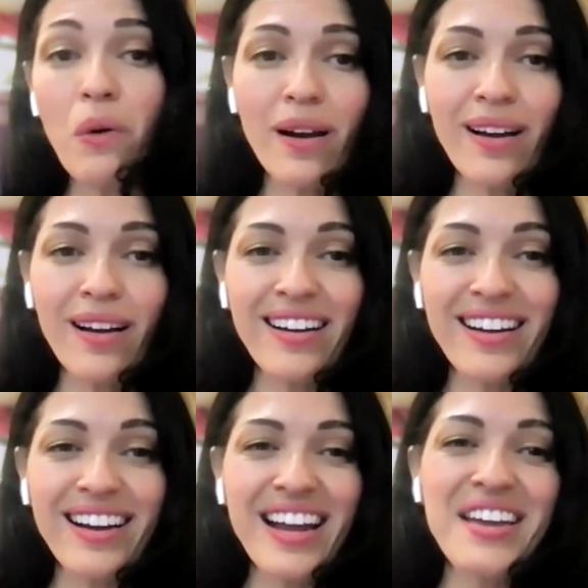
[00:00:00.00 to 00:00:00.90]
Or
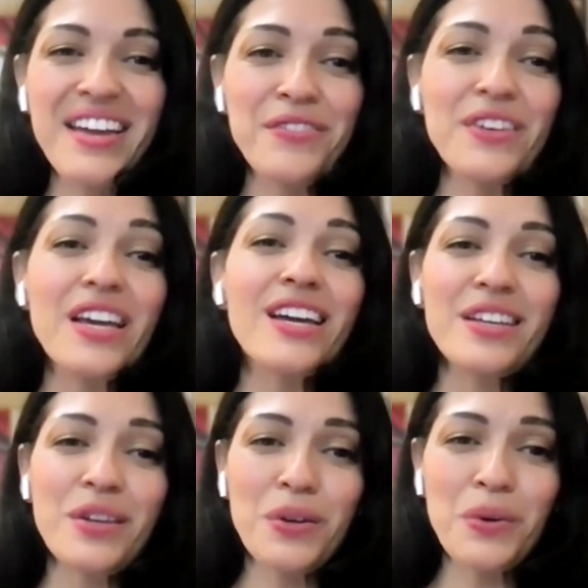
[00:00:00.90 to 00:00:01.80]
if
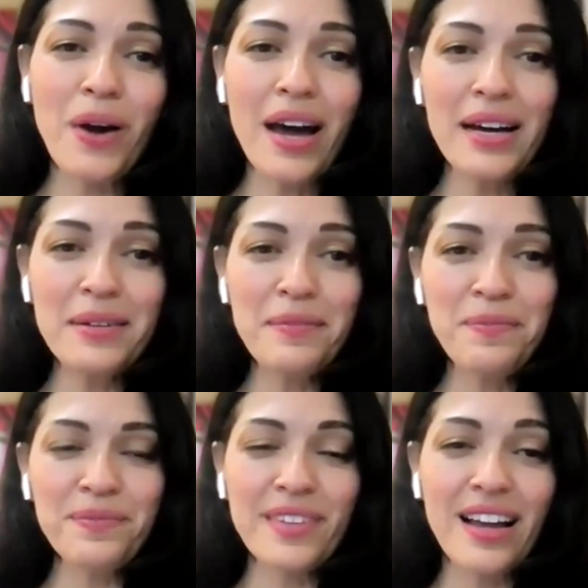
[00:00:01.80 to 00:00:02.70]
you,
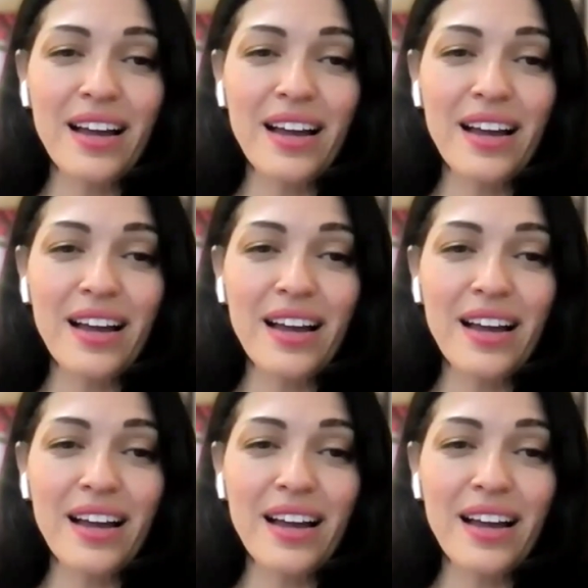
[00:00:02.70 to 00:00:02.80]
I'm